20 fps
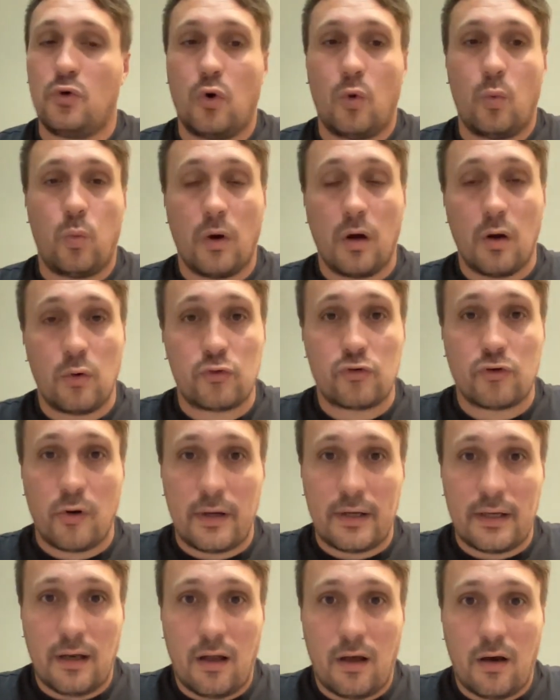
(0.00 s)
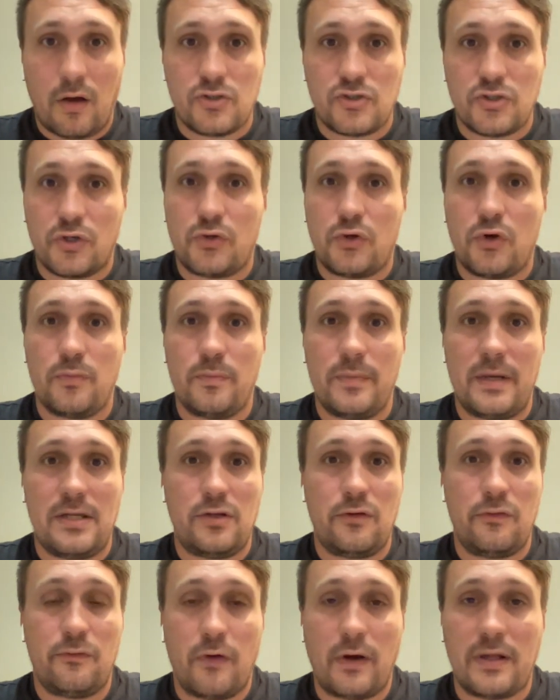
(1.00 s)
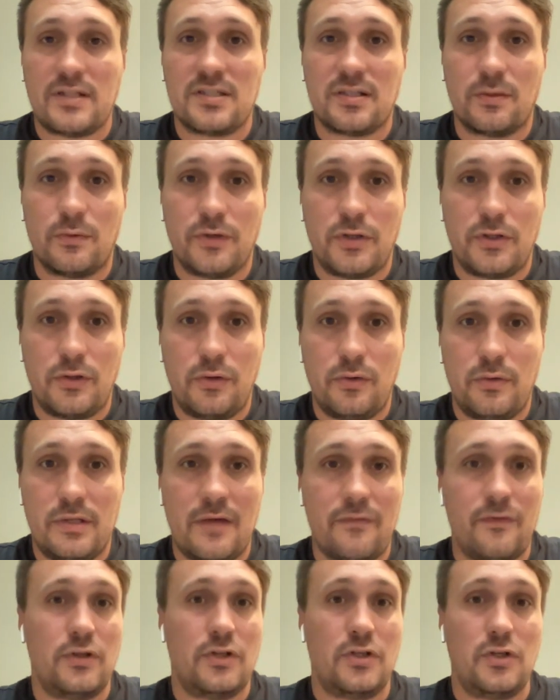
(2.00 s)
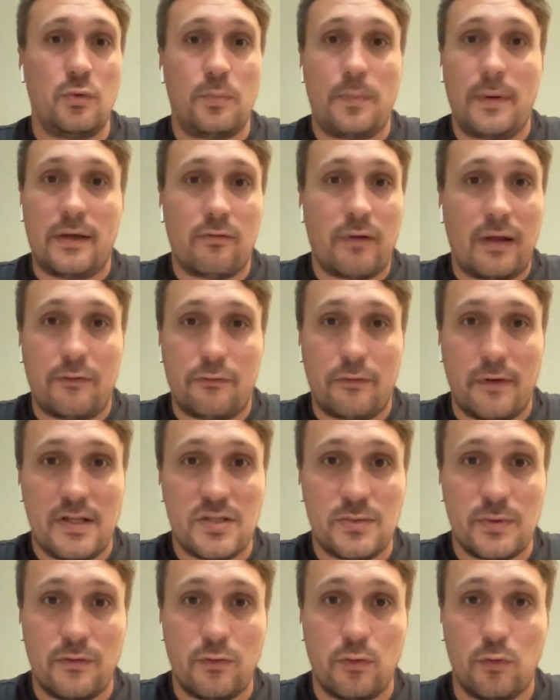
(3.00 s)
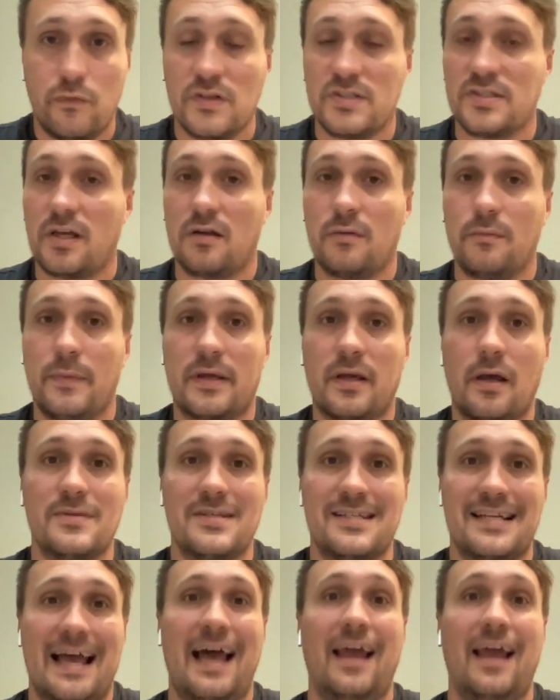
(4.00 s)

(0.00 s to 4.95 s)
your world growing larger could mean you find someone that you never knew you would be great friends with and all of a sudden becomes an